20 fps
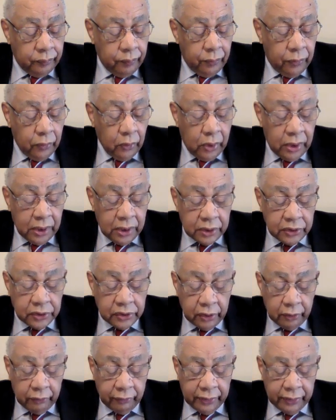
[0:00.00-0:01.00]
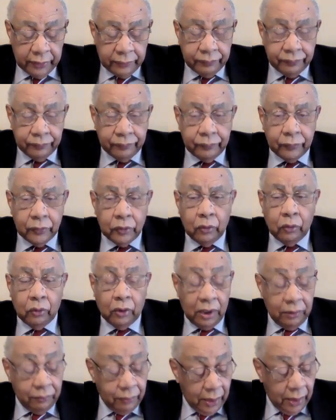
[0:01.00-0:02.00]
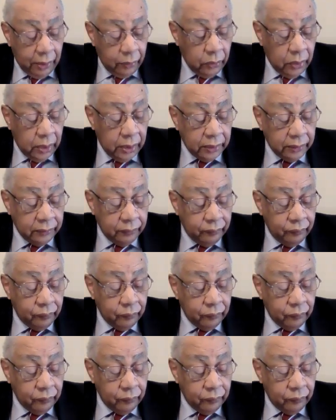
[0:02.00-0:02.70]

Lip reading: knowing her children, one by one,